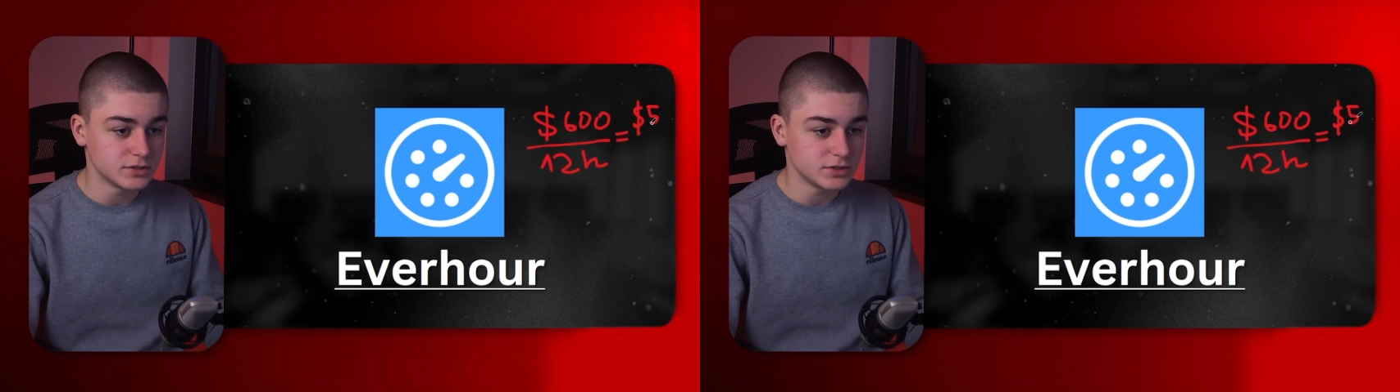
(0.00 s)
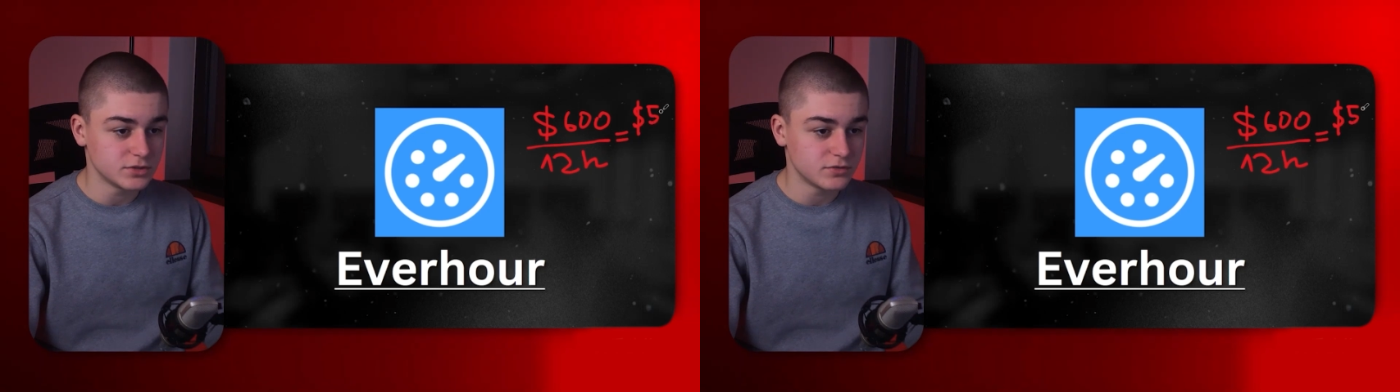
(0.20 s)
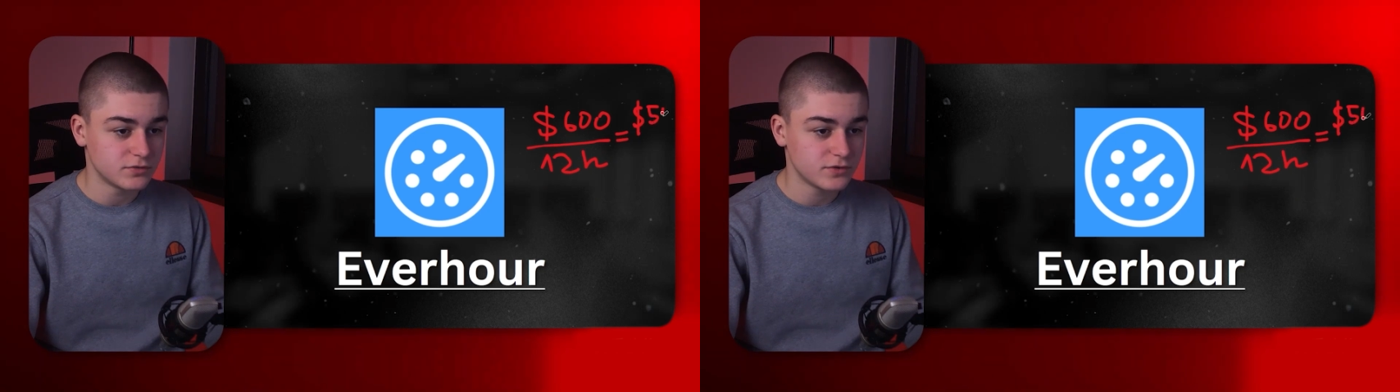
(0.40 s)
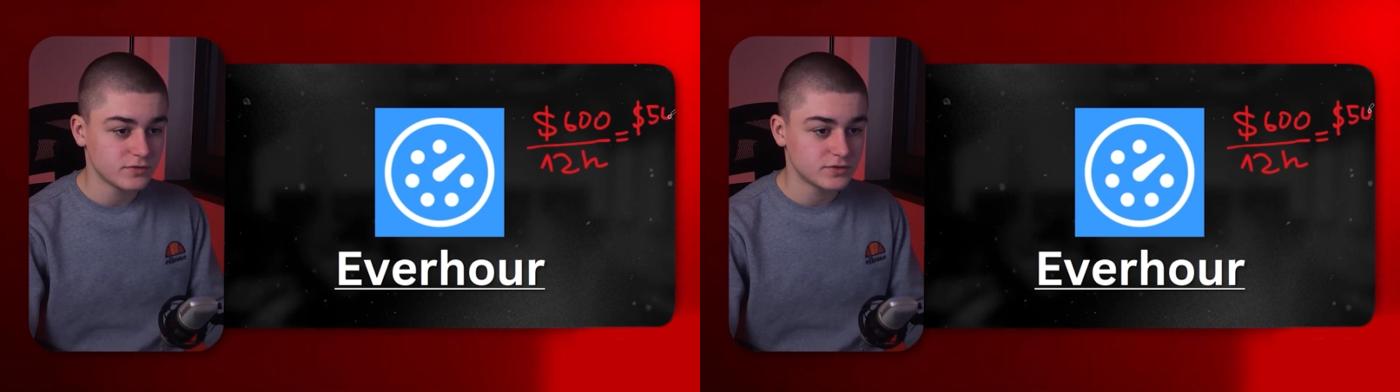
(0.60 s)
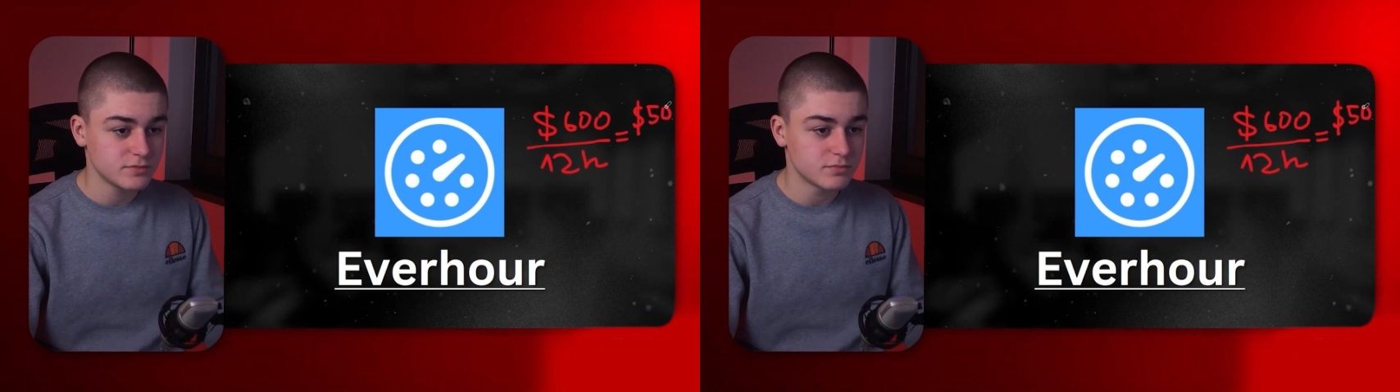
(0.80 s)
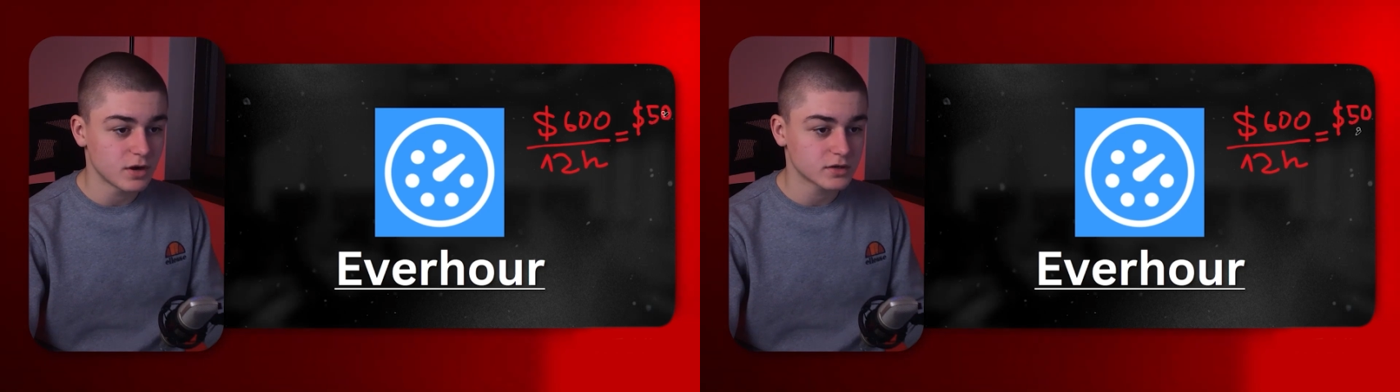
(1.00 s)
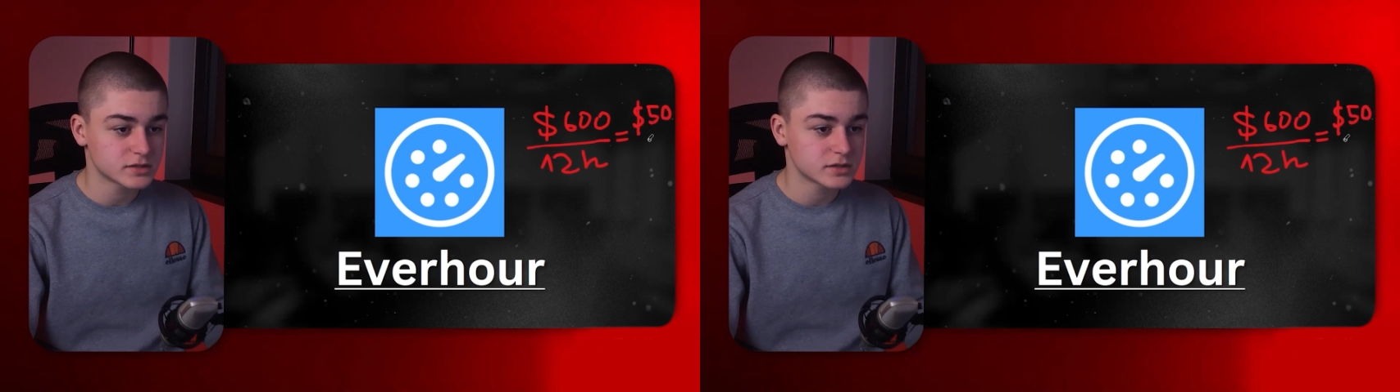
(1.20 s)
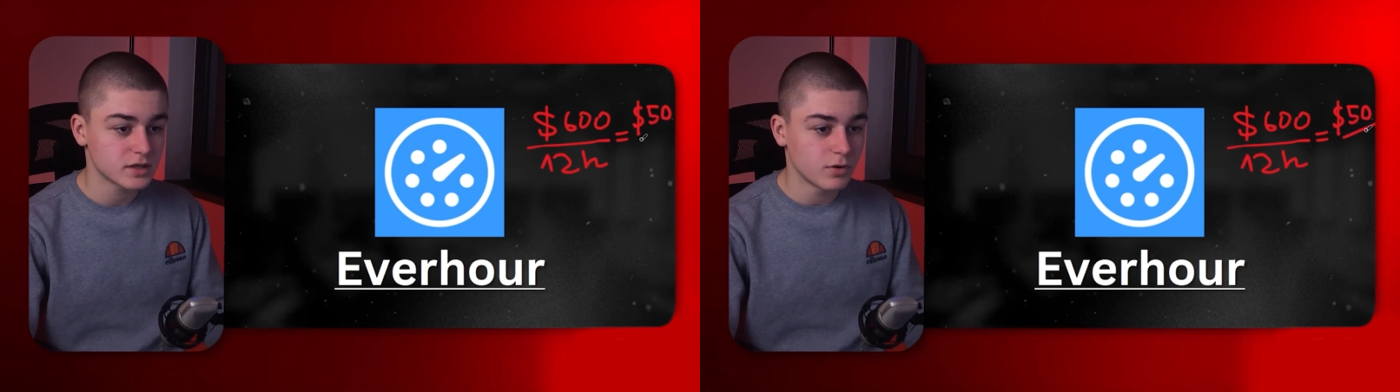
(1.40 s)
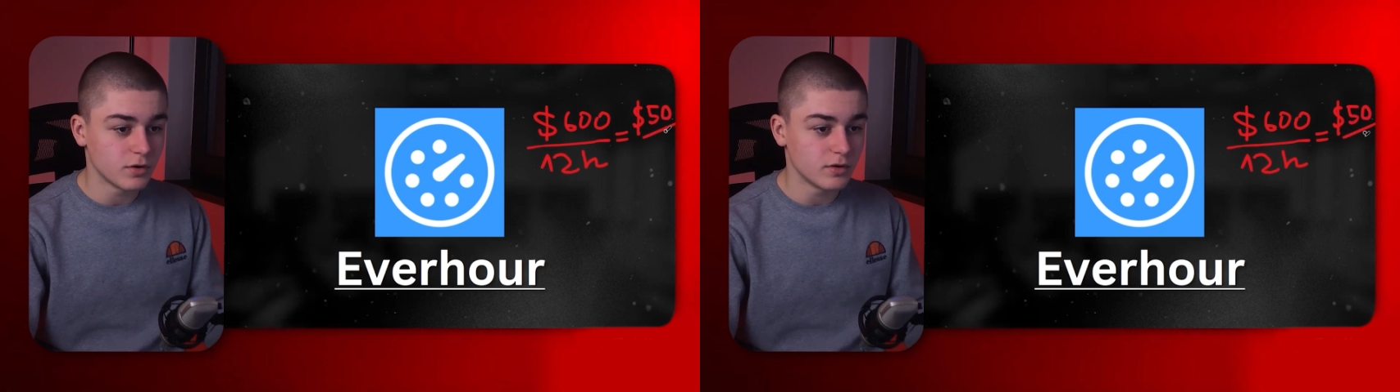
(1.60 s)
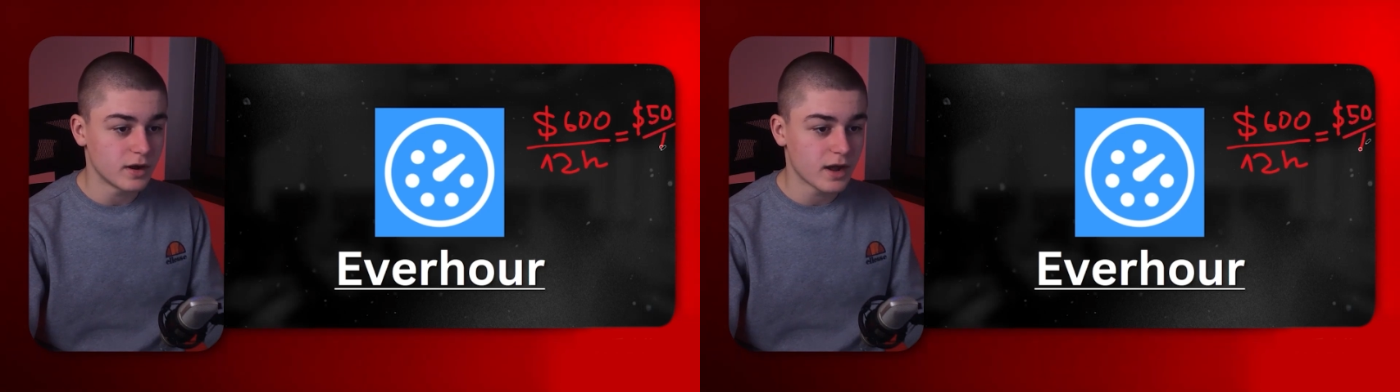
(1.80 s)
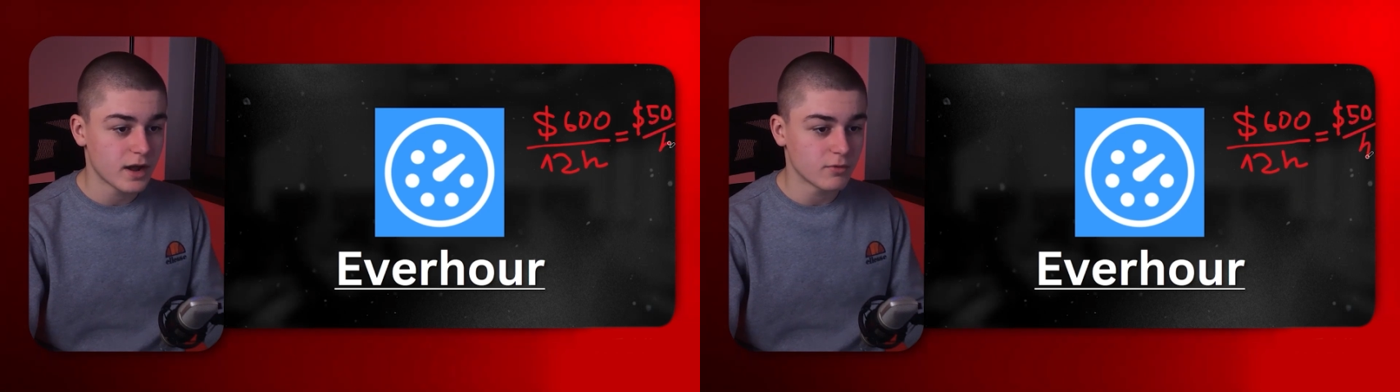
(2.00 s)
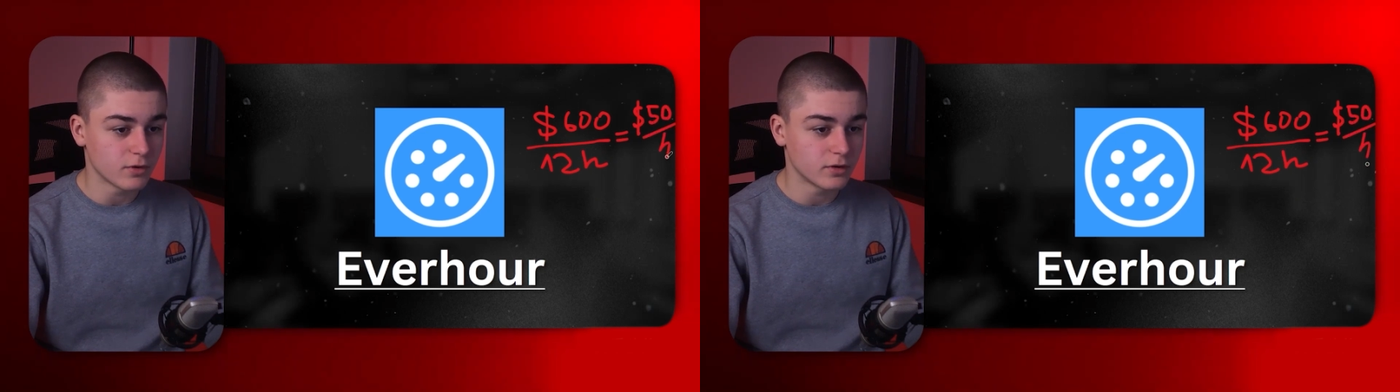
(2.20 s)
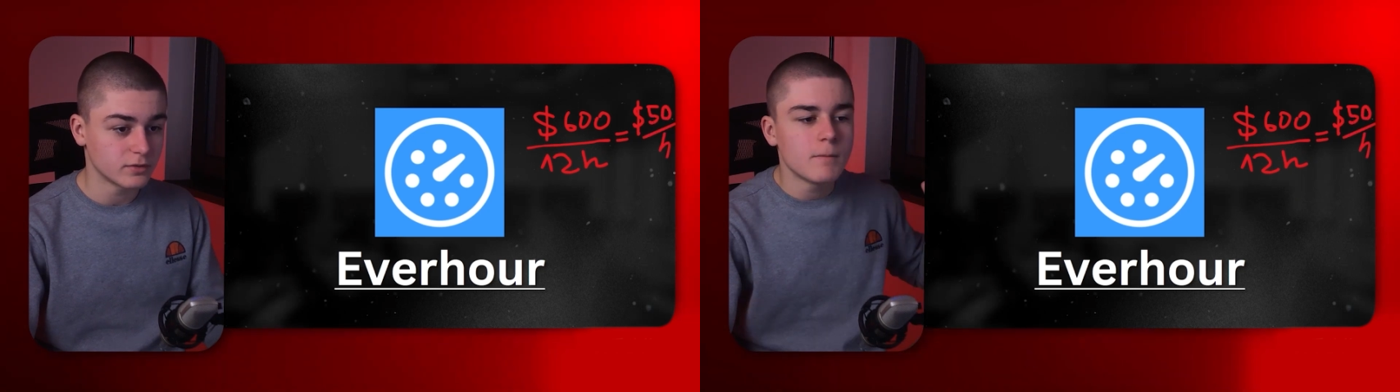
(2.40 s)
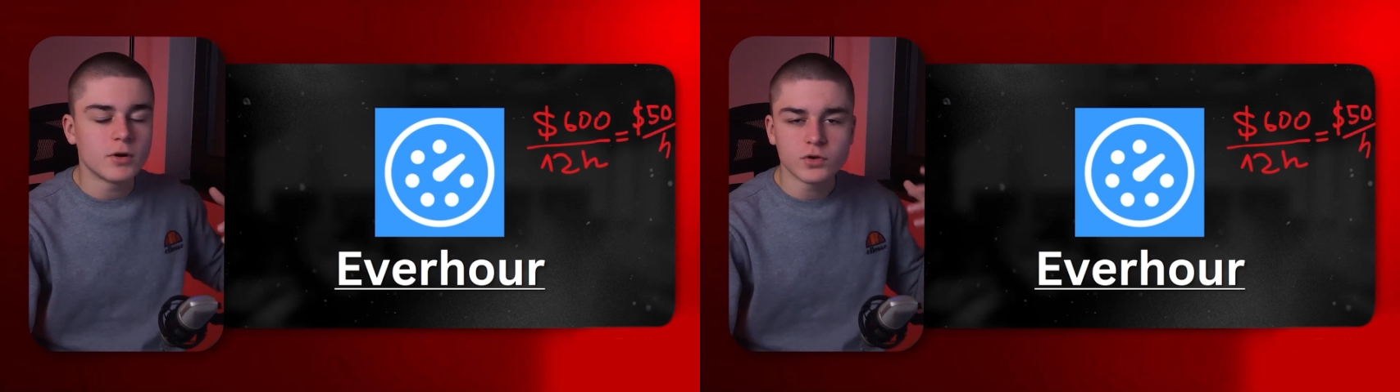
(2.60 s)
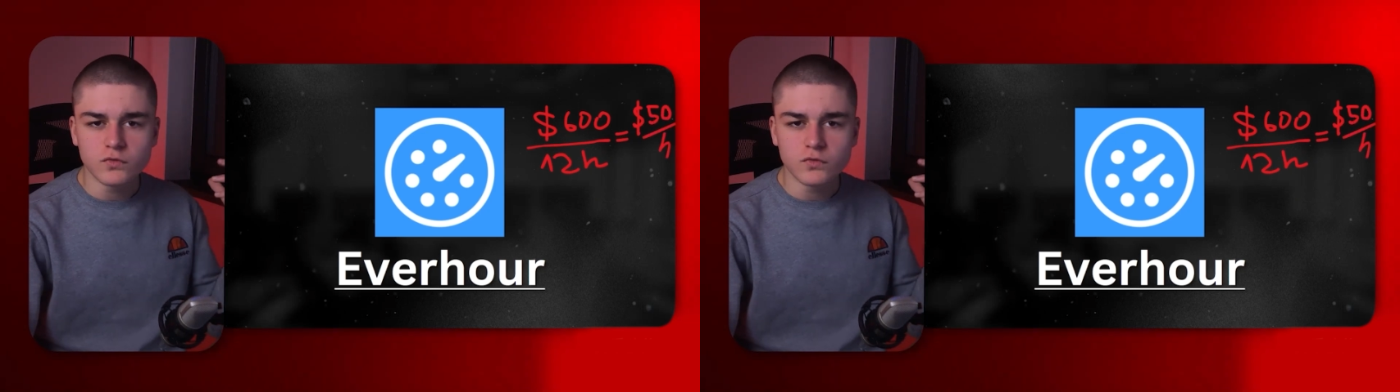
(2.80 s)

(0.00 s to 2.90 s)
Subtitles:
is earning you $50 per hour.